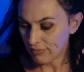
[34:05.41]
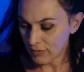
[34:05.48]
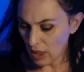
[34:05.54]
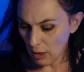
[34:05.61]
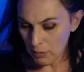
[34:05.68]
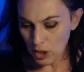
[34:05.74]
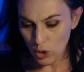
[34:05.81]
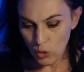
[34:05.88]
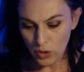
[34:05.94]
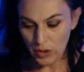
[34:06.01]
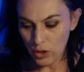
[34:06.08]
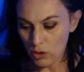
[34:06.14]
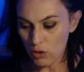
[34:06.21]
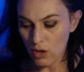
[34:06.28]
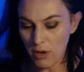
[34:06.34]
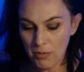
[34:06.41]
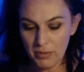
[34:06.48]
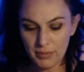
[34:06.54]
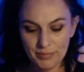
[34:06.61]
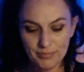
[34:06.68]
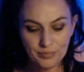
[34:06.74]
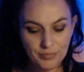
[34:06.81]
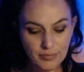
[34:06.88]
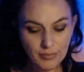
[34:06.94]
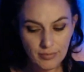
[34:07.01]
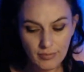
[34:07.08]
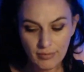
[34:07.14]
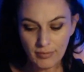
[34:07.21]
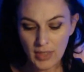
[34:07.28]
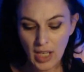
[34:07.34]
Come and join the tribe.
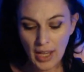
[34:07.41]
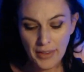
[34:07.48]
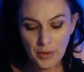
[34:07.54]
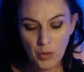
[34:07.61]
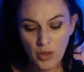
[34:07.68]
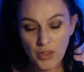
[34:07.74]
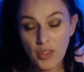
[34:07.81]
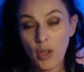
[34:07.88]
Otherwise,